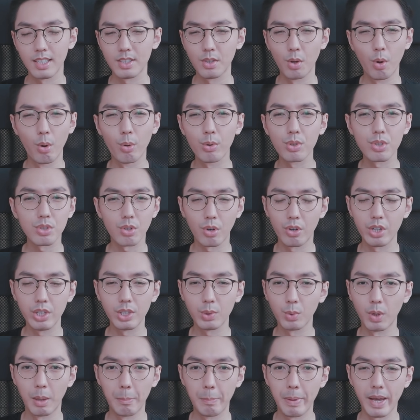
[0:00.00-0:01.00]
There's a whole
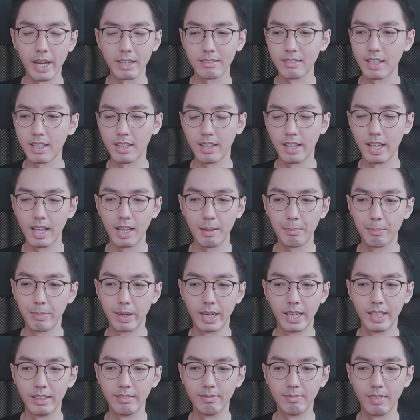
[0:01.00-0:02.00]
story to unpack right there,
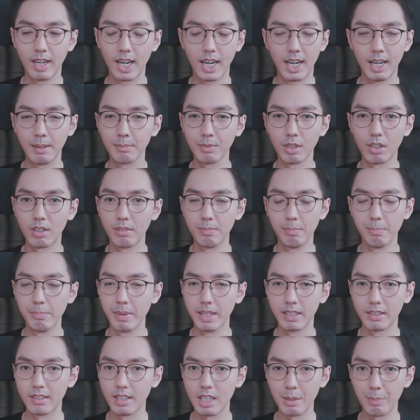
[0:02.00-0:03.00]
but I'm not
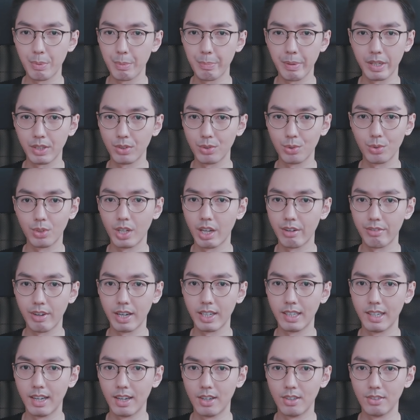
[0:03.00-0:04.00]
mentally prepared to do that
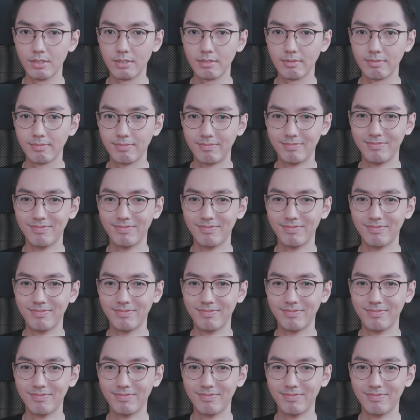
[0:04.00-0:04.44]
right now.